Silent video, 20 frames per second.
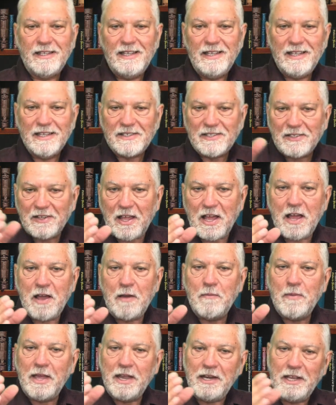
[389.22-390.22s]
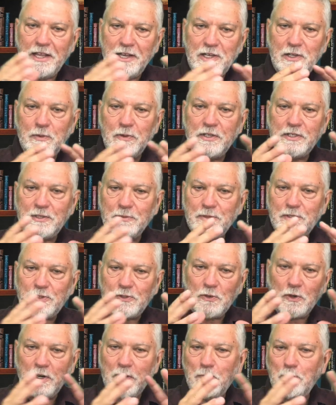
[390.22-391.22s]
Islam and Hinduism
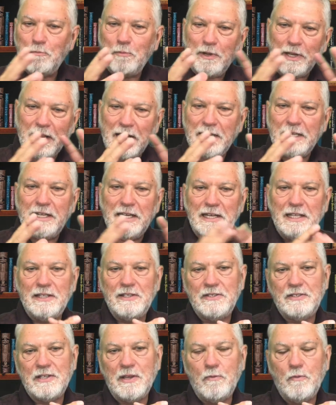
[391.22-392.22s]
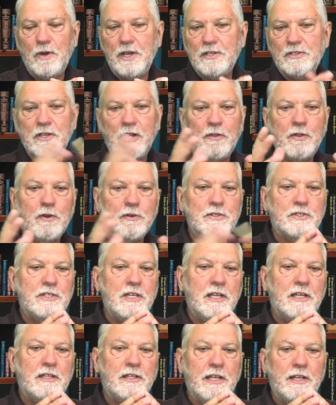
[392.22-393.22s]
sort of blended in some ways, although
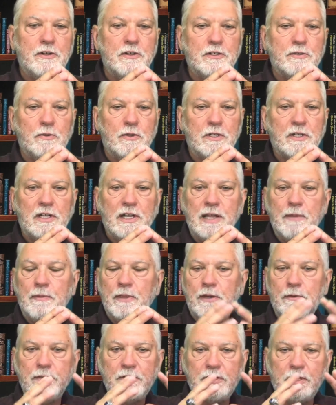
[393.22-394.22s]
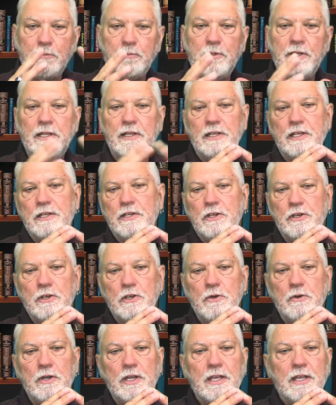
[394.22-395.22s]
Sikh leaders will claim that it was completely
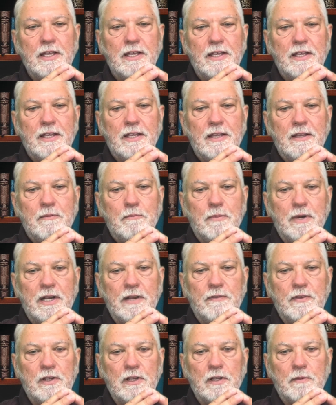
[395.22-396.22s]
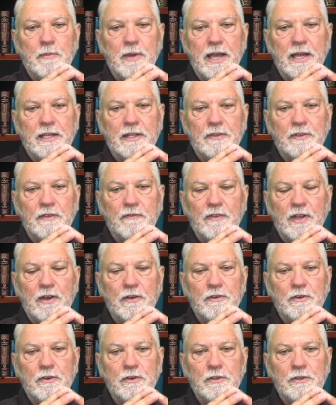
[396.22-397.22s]
new. But if you look back at the
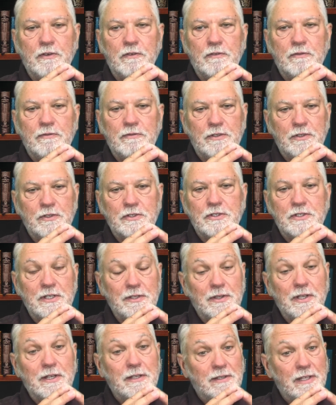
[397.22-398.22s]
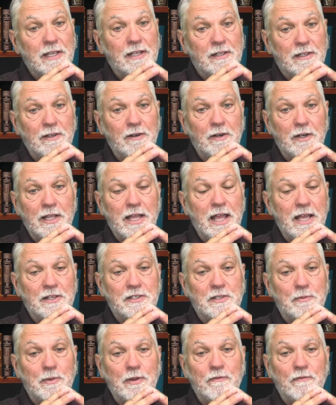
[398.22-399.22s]
founder, you'll see that he clearly
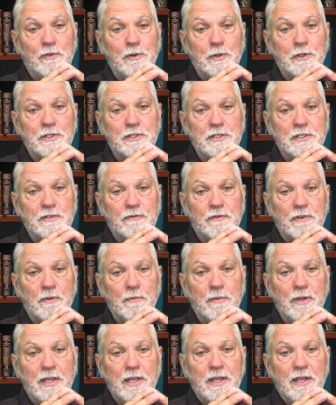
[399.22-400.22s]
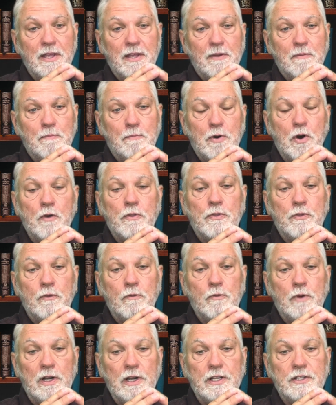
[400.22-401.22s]
had some influences from both
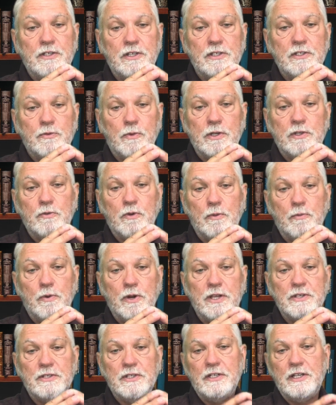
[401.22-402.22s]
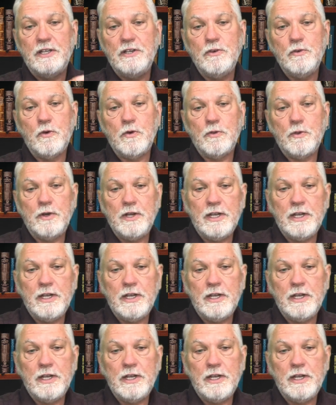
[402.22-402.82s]
religions which were present in northern